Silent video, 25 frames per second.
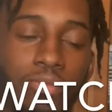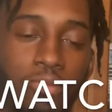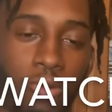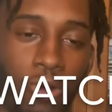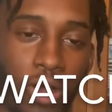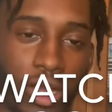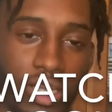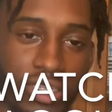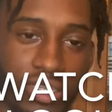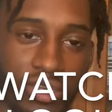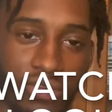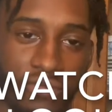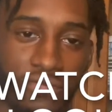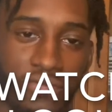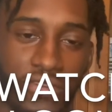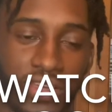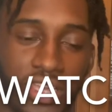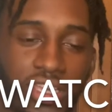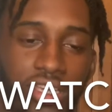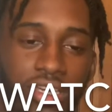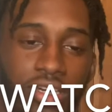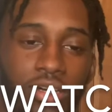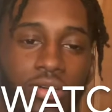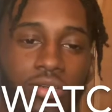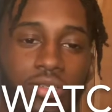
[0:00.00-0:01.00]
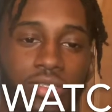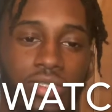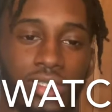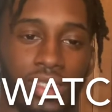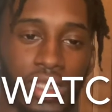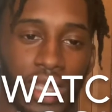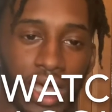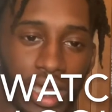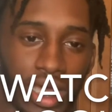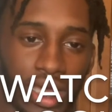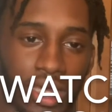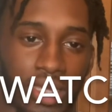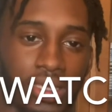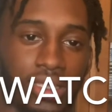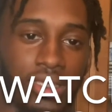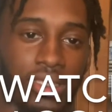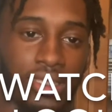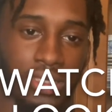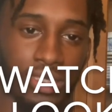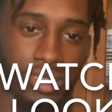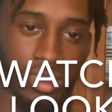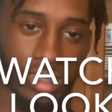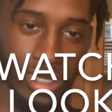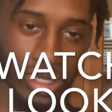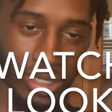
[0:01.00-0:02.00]
watching videos like
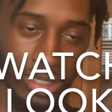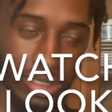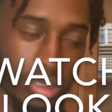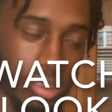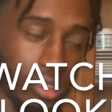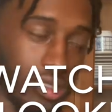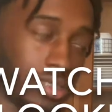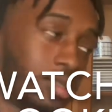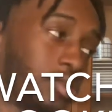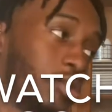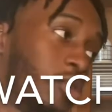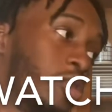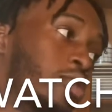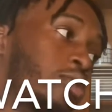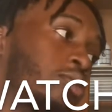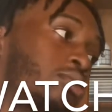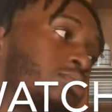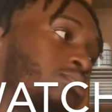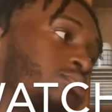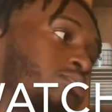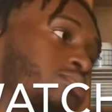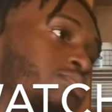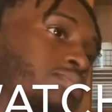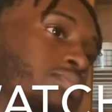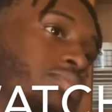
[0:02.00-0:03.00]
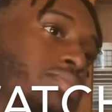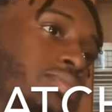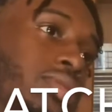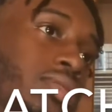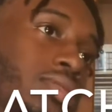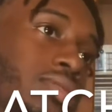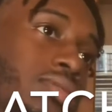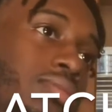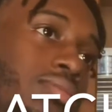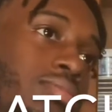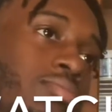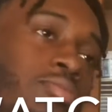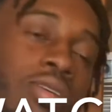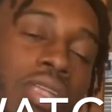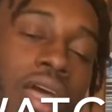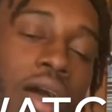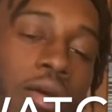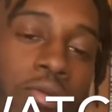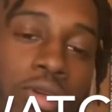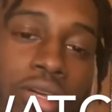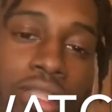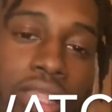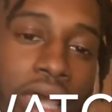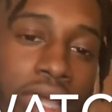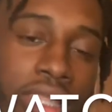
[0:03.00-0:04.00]
this. So, well, not
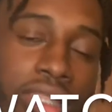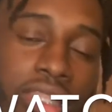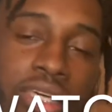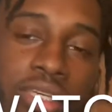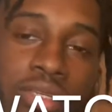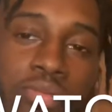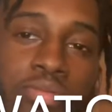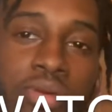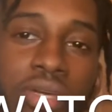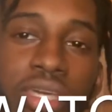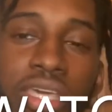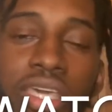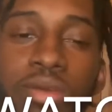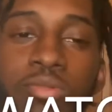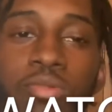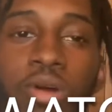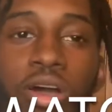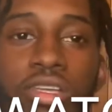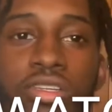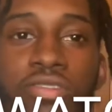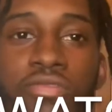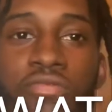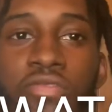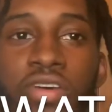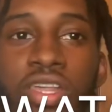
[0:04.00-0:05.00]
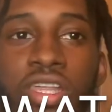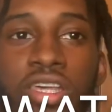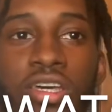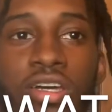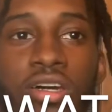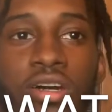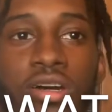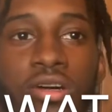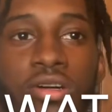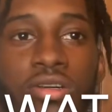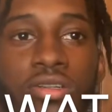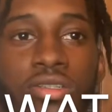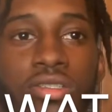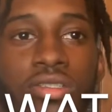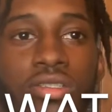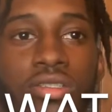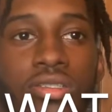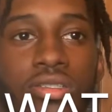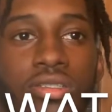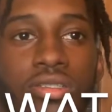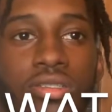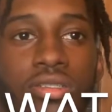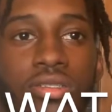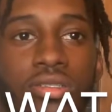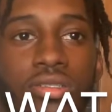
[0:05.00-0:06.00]
really like this, but keep watching videos
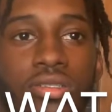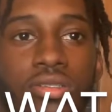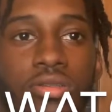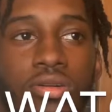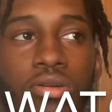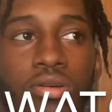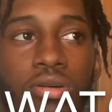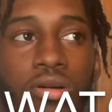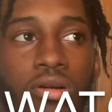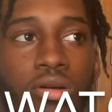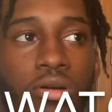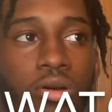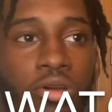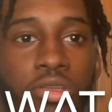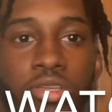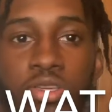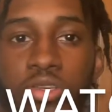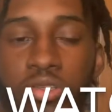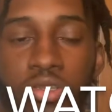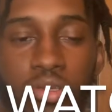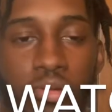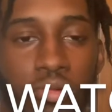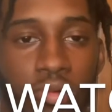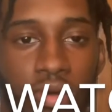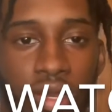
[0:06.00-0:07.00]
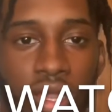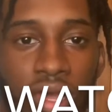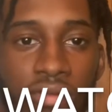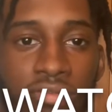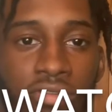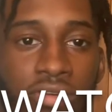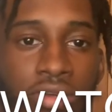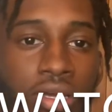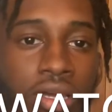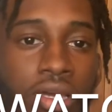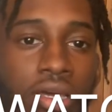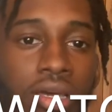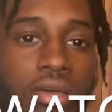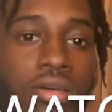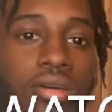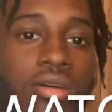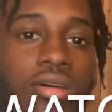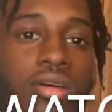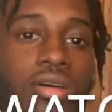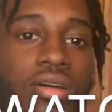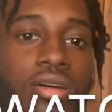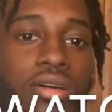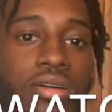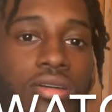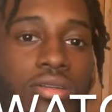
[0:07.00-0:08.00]
on YouTube, whatever,
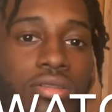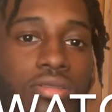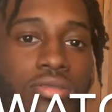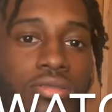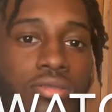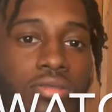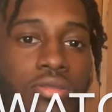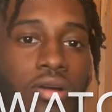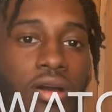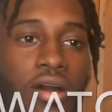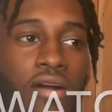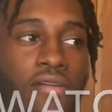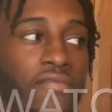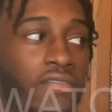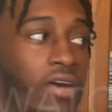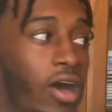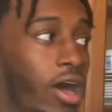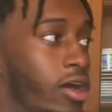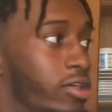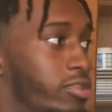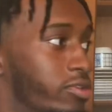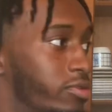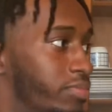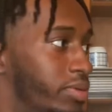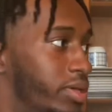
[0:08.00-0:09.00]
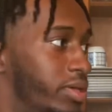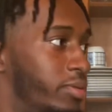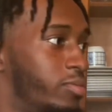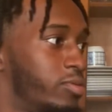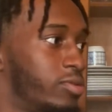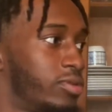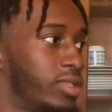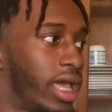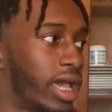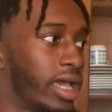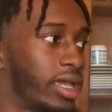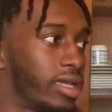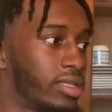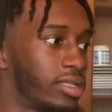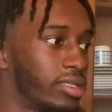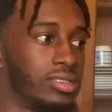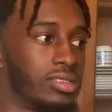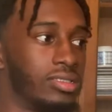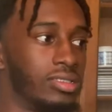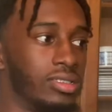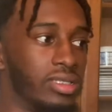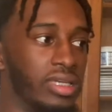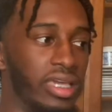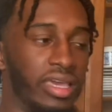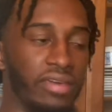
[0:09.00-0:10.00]
of other people like
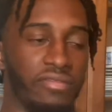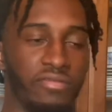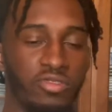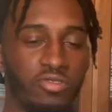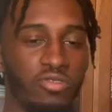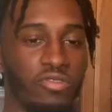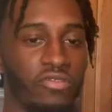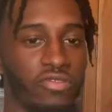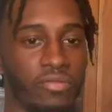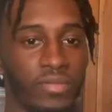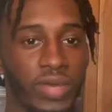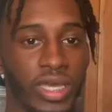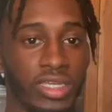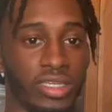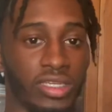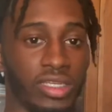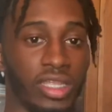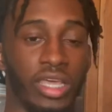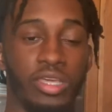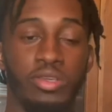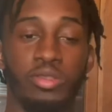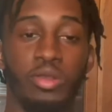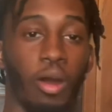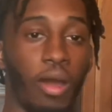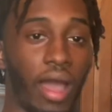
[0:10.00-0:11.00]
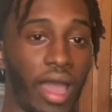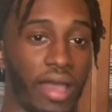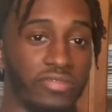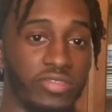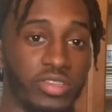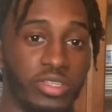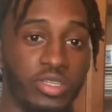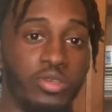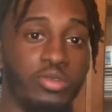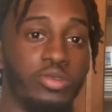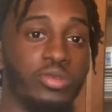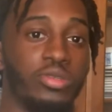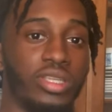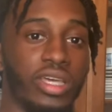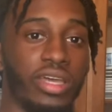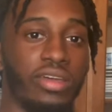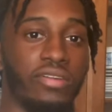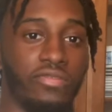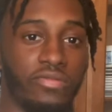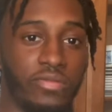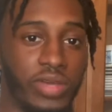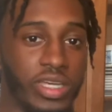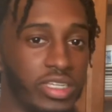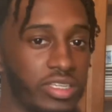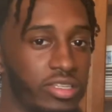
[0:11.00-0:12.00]
giving you information. Like you don't have to use their
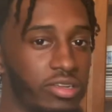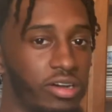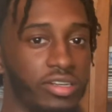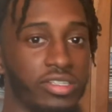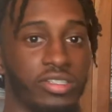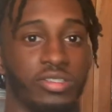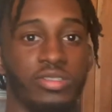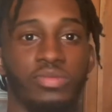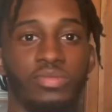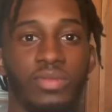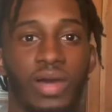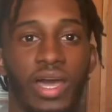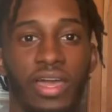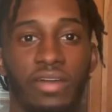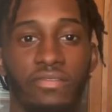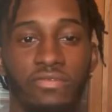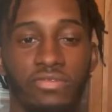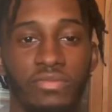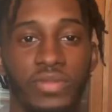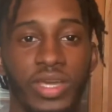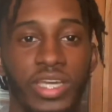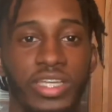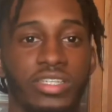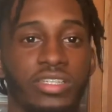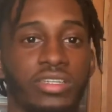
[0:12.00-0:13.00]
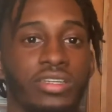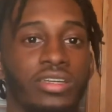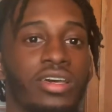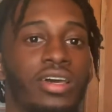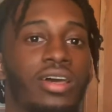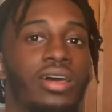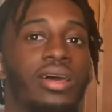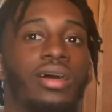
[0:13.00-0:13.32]
information, you don't have to use my information,